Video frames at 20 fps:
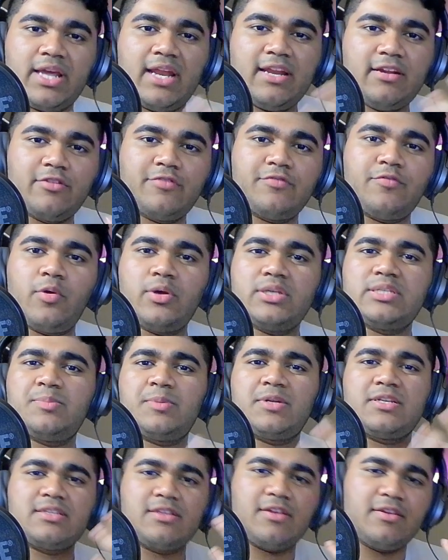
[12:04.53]
her voice, but
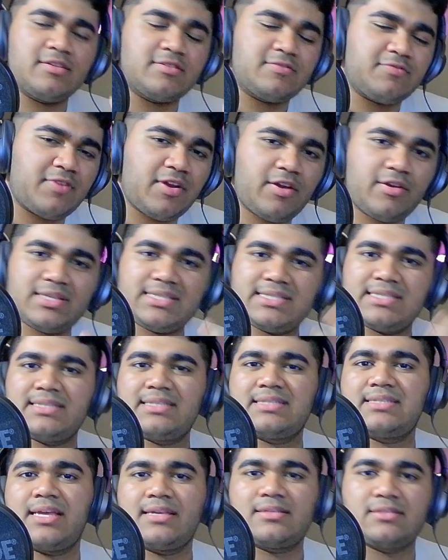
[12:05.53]
it's it's very
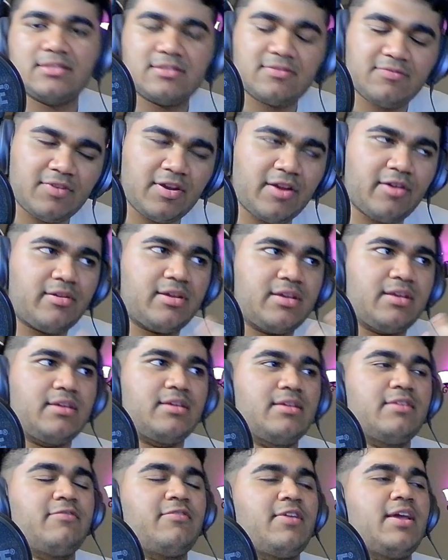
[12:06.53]
synthesized. It's very
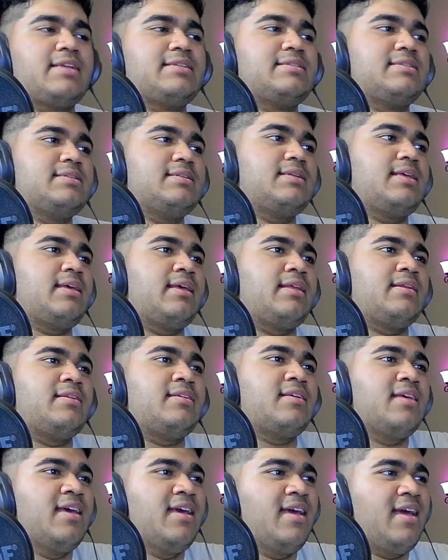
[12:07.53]
and
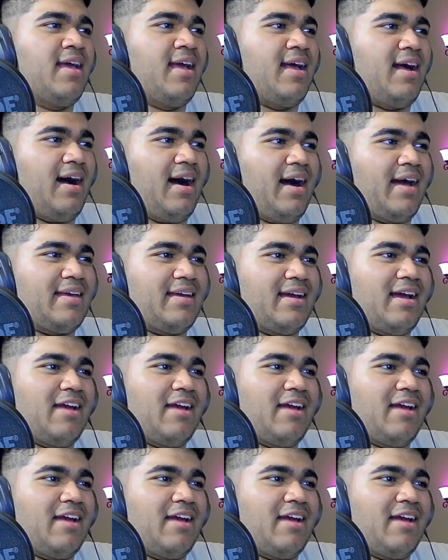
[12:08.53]
I I